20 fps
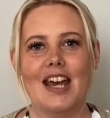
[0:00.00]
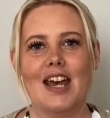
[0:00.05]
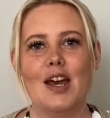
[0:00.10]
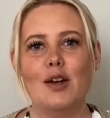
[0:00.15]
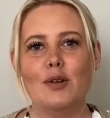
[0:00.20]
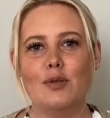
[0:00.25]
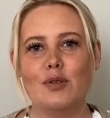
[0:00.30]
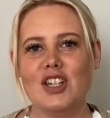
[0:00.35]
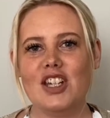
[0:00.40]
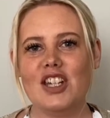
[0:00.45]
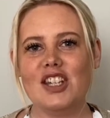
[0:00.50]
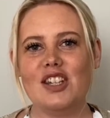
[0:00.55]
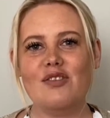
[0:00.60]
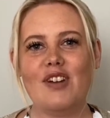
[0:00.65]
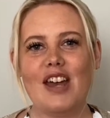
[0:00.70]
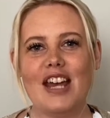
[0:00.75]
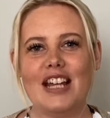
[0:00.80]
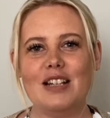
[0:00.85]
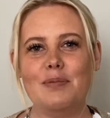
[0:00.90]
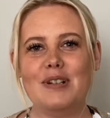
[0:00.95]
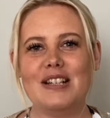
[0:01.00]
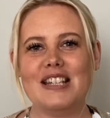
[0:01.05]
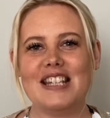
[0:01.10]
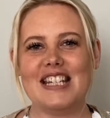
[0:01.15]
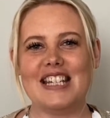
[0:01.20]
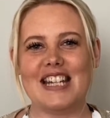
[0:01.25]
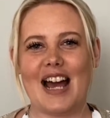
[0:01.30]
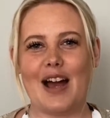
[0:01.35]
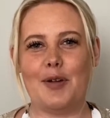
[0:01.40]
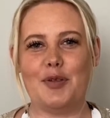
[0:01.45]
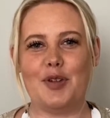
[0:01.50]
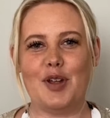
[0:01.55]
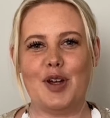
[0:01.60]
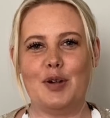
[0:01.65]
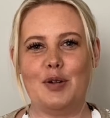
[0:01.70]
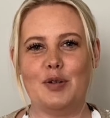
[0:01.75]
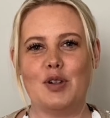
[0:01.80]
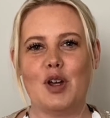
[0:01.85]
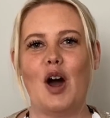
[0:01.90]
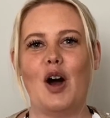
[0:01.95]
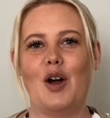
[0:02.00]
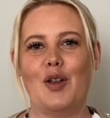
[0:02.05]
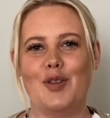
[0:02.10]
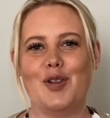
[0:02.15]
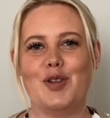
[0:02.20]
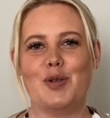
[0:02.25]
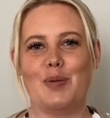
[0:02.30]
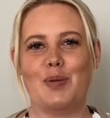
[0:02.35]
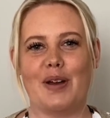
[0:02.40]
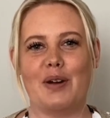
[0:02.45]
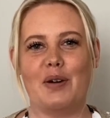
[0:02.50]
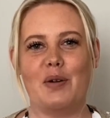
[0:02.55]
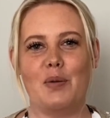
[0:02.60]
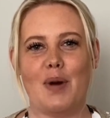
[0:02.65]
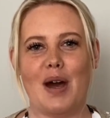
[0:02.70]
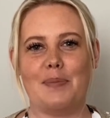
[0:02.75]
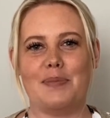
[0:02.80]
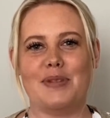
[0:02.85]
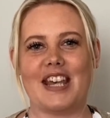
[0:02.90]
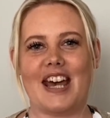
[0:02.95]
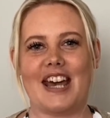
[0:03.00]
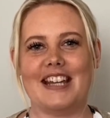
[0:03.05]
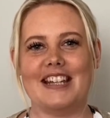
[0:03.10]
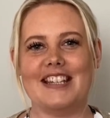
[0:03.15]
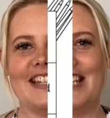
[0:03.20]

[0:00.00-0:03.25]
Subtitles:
which is available to download on the Twinkl website.